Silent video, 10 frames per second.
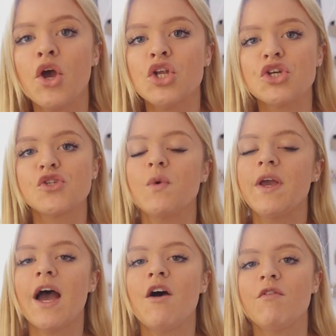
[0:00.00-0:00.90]
just so we
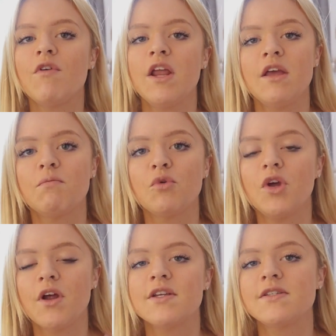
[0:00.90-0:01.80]
have a really
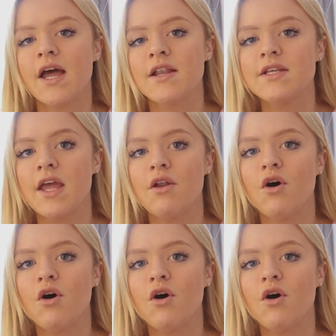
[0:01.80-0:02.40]
good understanding